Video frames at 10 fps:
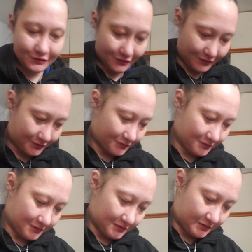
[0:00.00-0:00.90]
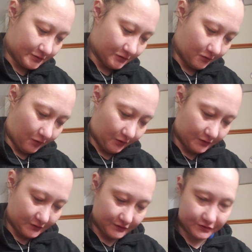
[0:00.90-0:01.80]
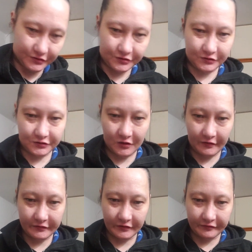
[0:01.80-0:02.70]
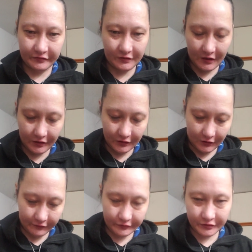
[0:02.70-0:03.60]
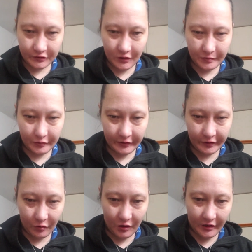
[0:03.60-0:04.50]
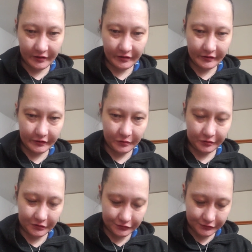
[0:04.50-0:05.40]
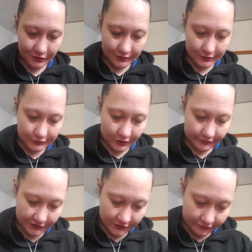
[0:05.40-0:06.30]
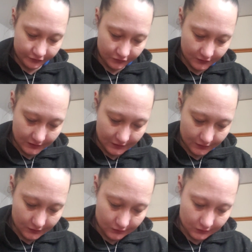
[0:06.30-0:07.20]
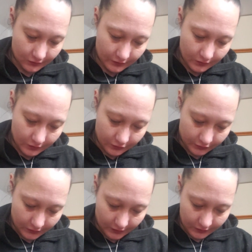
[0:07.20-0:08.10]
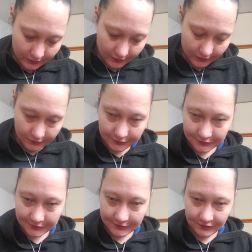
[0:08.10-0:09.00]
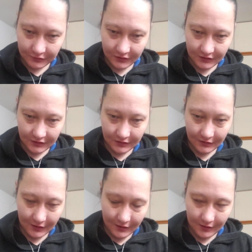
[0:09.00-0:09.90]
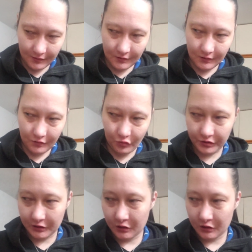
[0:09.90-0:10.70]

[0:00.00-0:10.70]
So it's so easy to do. All it is just sock tofu that you cook. First you gotta boil the water, then you put the sock tofu in there, green onions, the seaweed, and one